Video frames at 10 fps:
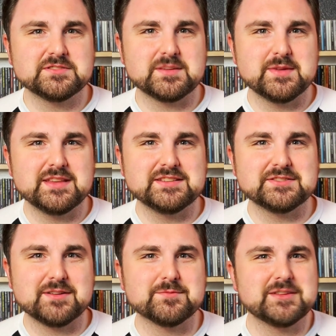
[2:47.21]
some of these,
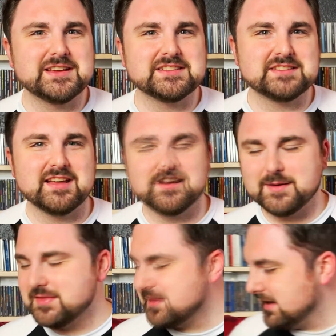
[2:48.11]
so I'm really excited
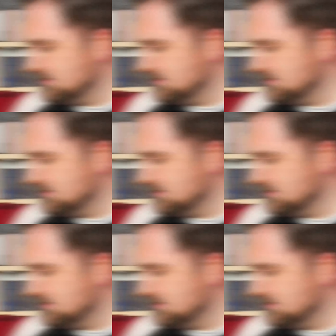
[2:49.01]
about that